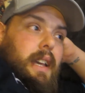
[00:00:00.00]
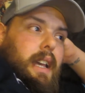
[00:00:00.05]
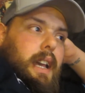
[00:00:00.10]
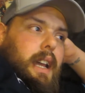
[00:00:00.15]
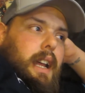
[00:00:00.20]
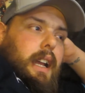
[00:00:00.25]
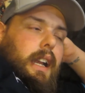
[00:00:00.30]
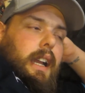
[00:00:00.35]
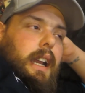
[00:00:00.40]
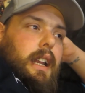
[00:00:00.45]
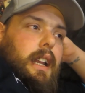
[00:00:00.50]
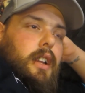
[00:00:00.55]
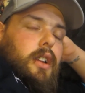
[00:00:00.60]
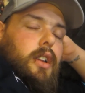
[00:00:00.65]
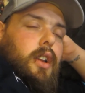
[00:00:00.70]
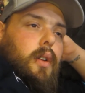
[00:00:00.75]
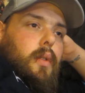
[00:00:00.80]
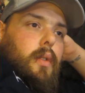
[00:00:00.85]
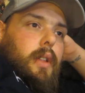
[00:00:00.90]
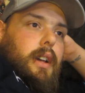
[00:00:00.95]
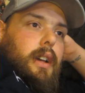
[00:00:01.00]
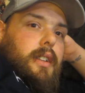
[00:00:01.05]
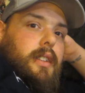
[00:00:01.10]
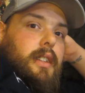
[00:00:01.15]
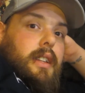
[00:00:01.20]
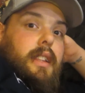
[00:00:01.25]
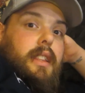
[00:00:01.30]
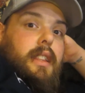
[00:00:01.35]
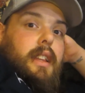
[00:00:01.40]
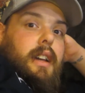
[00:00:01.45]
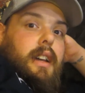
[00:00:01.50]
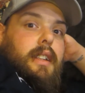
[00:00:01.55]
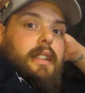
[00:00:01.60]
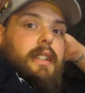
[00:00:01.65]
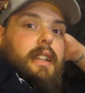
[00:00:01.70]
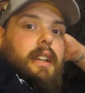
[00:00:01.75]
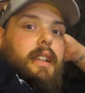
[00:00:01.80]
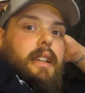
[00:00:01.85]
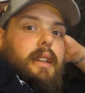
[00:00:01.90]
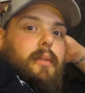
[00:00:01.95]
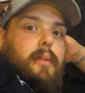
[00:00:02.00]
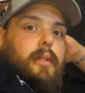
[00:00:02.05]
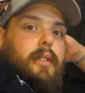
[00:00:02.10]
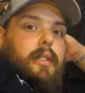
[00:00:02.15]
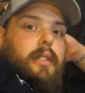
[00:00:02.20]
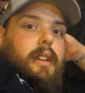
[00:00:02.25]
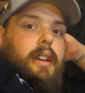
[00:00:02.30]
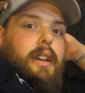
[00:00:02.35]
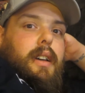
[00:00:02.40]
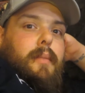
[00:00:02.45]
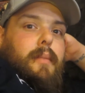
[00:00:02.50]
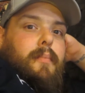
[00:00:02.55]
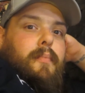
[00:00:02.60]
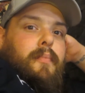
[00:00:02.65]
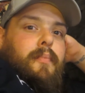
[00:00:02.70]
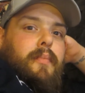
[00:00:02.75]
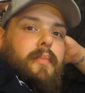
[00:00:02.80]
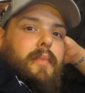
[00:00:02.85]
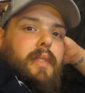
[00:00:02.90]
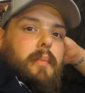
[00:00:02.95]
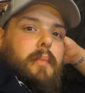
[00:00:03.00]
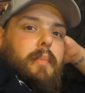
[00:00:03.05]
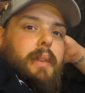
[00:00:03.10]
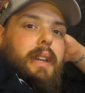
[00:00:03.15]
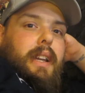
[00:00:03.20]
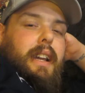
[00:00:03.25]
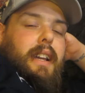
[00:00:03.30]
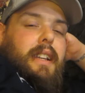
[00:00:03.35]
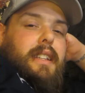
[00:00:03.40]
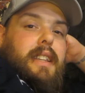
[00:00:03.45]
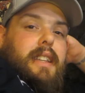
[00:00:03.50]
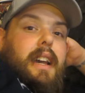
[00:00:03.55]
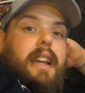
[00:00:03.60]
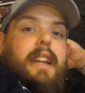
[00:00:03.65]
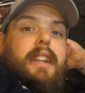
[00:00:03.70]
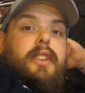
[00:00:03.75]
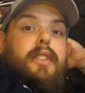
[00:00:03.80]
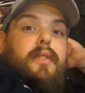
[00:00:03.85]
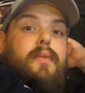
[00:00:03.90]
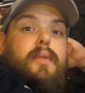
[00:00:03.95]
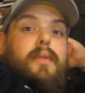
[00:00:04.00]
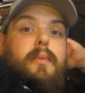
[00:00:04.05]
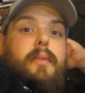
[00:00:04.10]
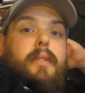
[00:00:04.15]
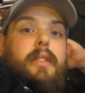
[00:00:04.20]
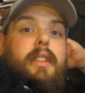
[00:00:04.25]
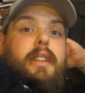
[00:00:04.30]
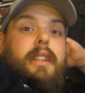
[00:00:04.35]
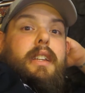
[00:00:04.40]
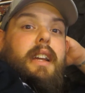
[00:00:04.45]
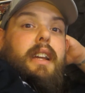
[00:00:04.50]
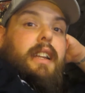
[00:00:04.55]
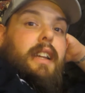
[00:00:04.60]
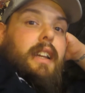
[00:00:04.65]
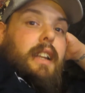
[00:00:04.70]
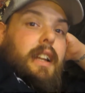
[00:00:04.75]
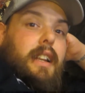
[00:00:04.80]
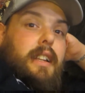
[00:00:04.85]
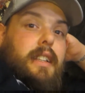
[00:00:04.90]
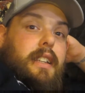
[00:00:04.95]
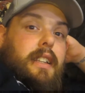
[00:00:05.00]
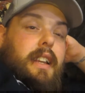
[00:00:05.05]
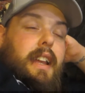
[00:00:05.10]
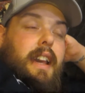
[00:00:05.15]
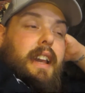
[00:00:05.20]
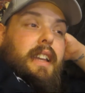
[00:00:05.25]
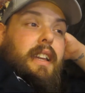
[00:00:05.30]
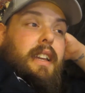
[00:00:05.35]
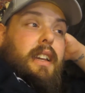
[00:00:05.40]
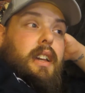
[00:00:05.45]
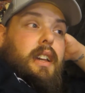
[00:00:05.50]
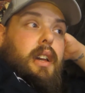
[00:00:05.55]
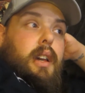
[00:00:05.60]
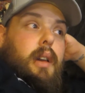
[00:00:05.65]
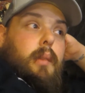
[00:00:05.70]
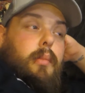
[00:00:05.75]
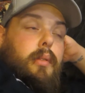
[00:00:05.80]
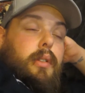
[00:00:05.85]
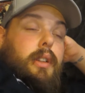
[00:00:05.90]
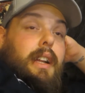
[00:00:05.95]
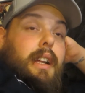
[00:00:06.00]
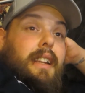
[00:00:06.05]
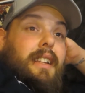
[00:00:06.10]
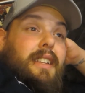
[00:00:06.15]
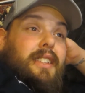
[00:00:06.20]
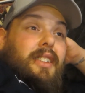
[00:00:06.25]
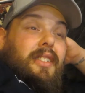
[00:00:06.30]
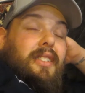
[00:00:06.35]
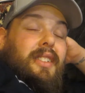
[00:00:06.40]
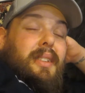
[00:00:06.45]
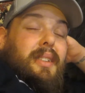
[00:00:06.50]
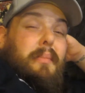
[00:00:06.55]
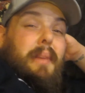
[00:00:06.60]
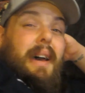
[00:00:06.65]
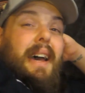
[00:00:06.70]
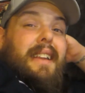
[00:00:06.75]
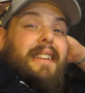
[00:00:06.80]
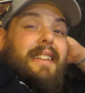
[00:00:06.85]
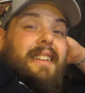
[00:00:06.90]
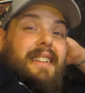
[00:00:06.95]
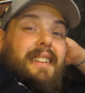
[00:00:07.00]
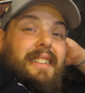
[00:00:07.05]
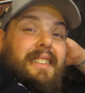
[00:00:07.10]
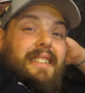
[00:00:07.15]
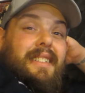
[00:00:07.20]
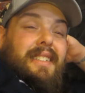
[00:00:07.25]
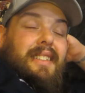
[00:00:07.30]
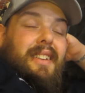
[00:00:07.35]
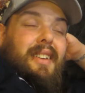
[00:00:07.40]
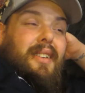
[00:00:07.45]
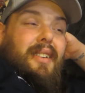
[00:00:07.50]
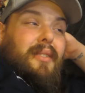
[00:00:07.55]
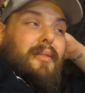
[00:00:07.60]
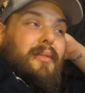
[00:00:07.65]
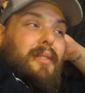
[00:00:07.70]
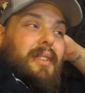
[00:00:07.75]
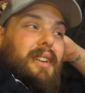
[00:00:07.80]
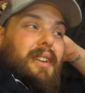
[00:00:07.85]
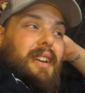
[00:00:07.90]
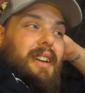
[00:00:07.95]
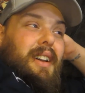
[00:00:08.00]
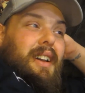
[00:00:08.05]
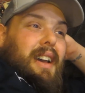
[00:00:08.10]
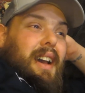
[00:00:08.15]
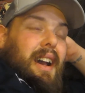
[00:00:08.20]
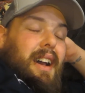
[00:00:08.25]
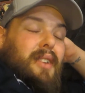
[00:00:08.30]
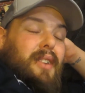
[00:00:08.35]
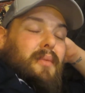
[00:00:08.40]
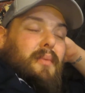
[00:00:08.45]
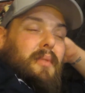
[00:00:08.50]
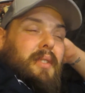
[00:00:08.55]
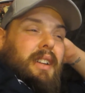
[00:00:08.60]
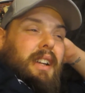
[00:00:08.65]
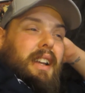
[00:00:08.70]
And I kind of know that I said that I'd tell you what the big exciting news were that Danny had had today, but Danny's gone to bed, so I don't want to